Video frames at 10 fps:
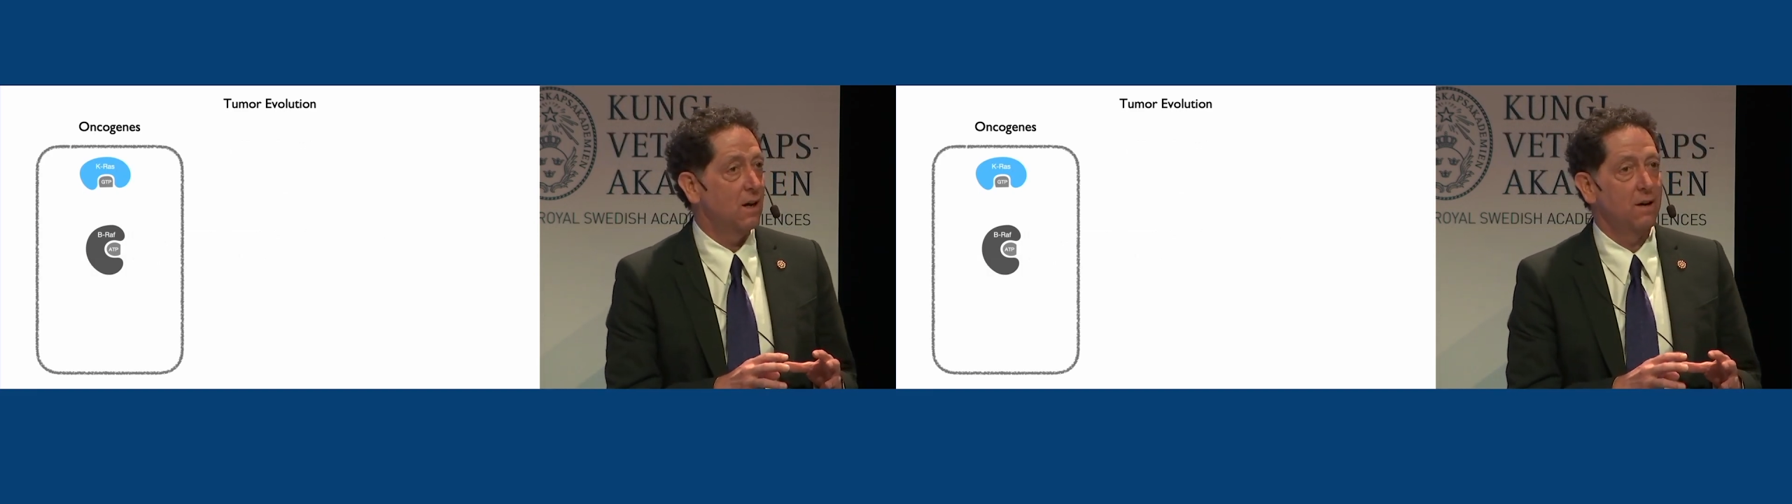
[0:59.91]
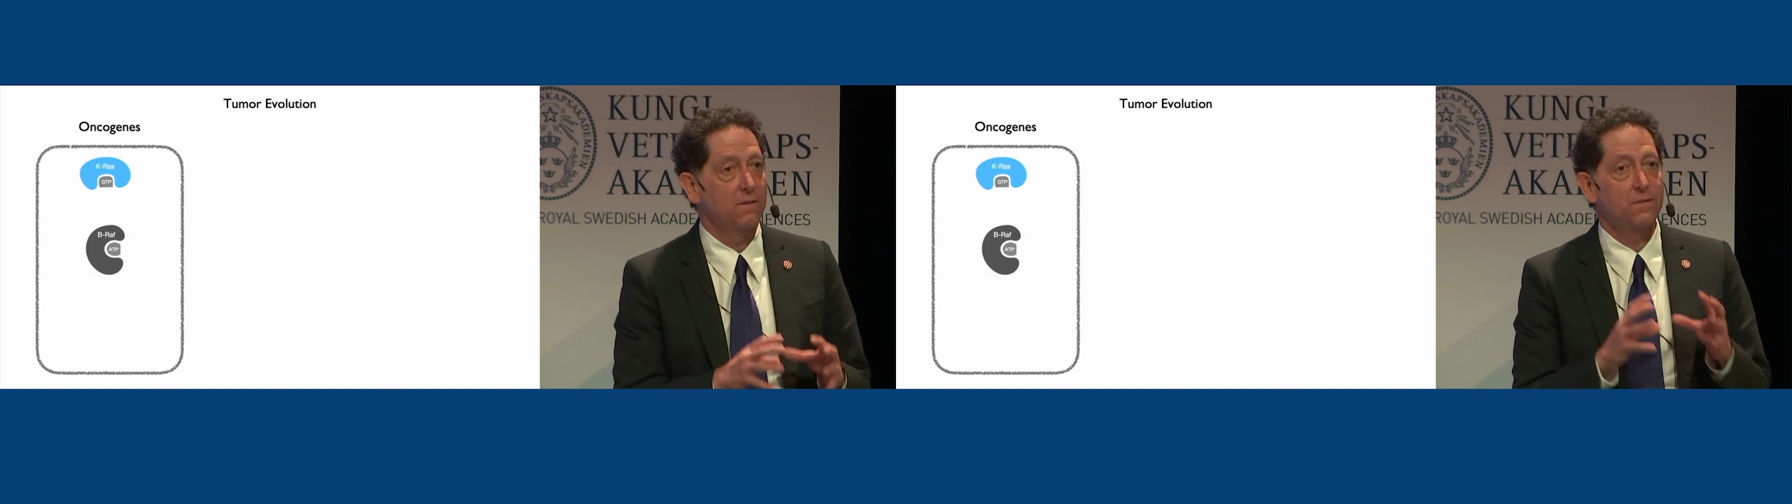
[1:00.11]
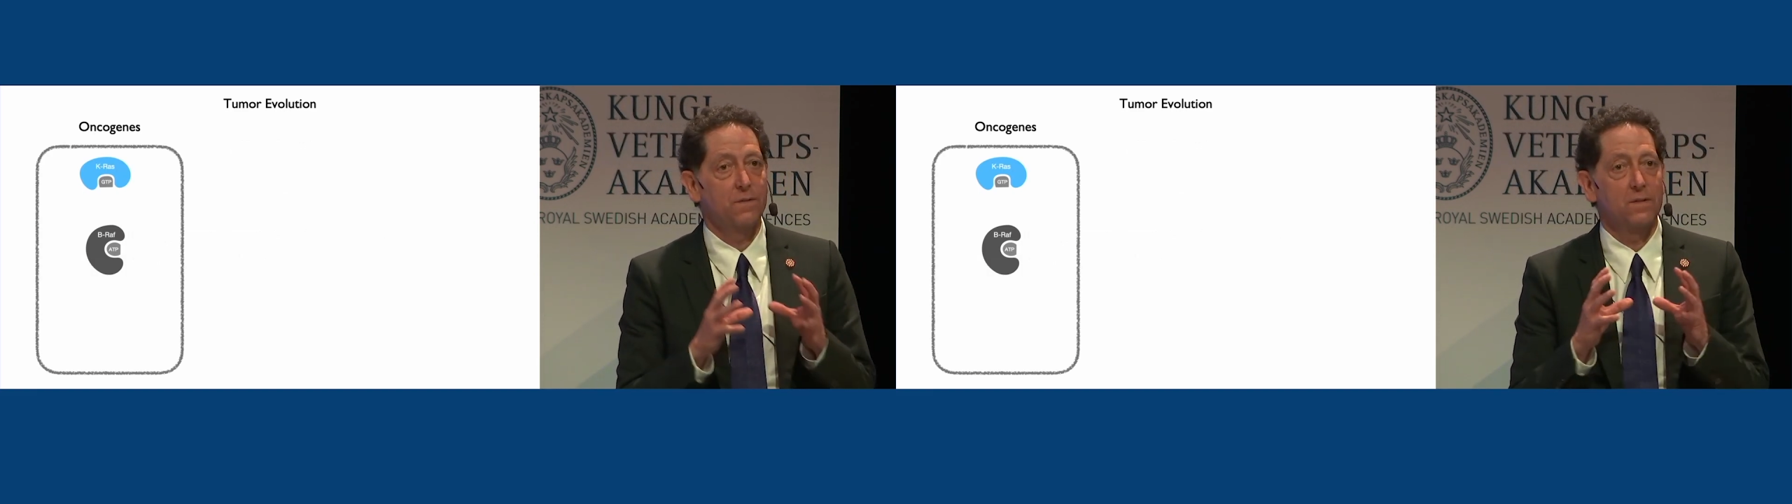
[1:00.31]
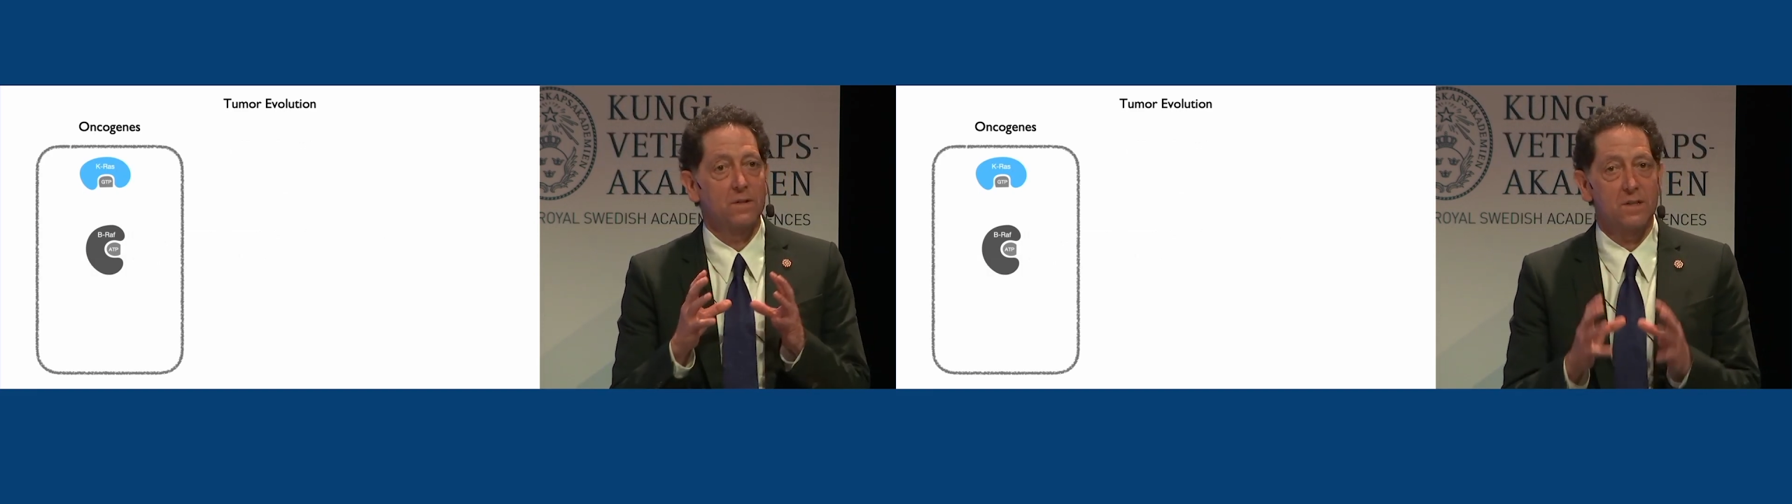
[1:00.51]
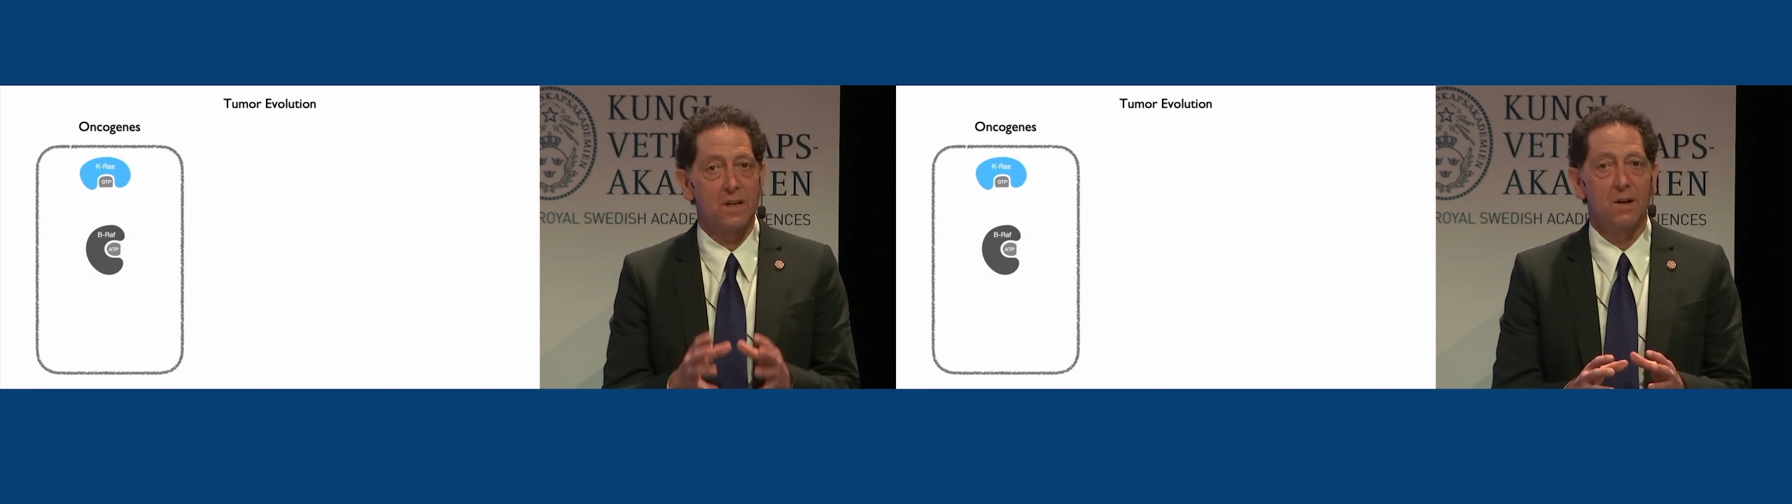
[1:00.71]
of
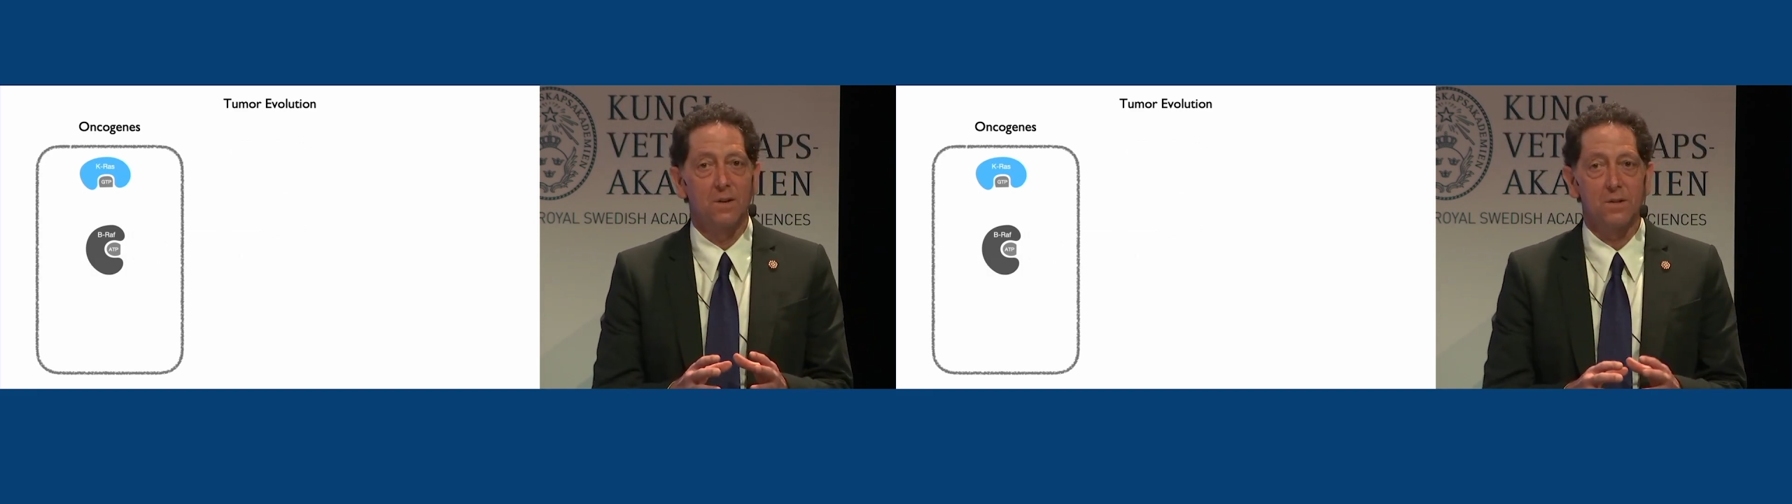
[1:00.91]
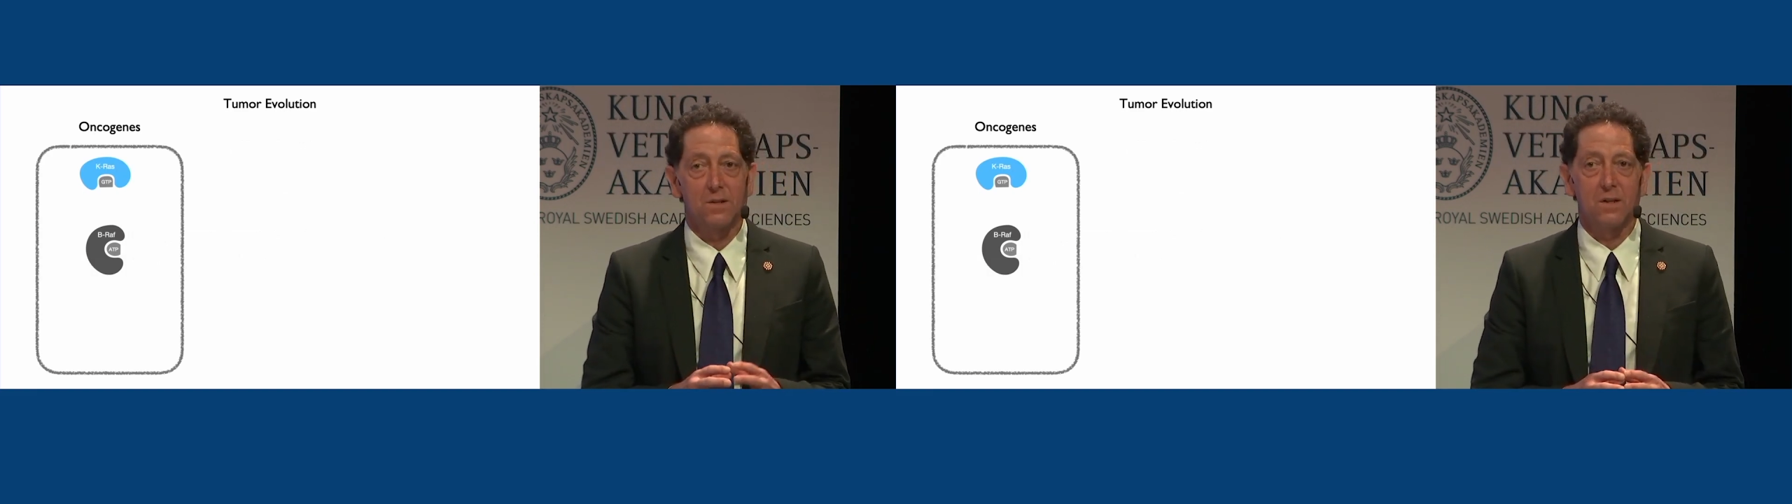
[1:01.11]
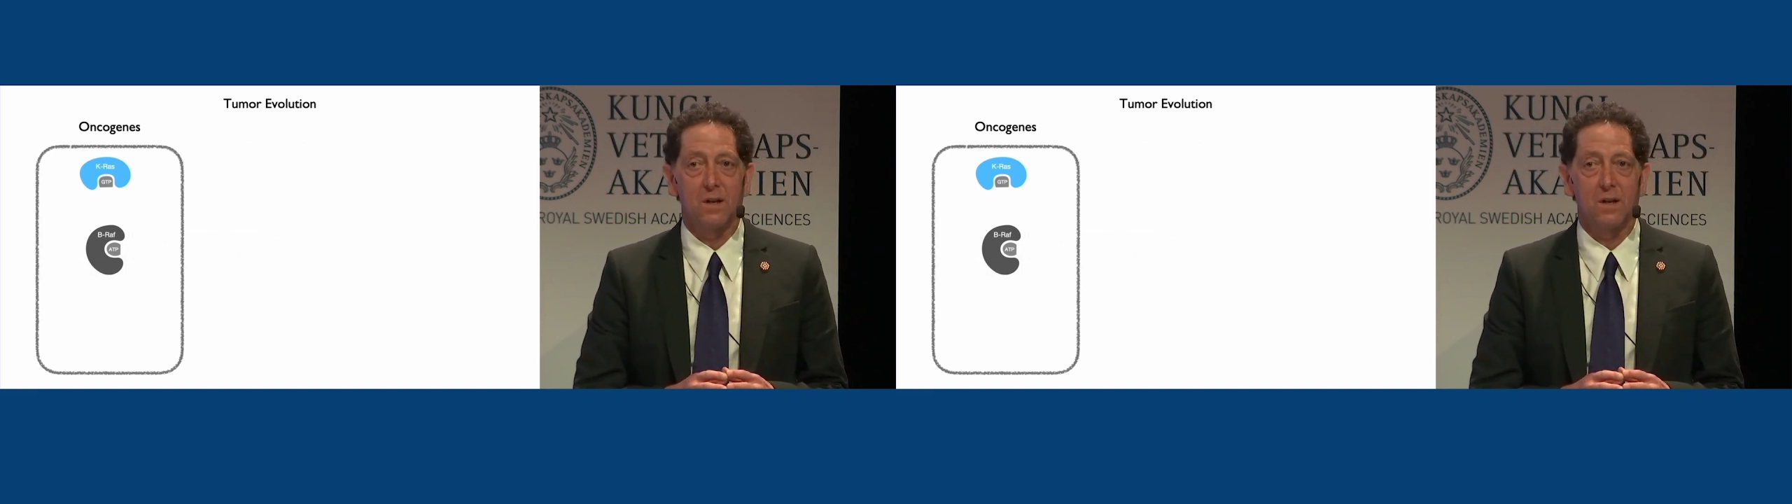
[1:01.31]
cells,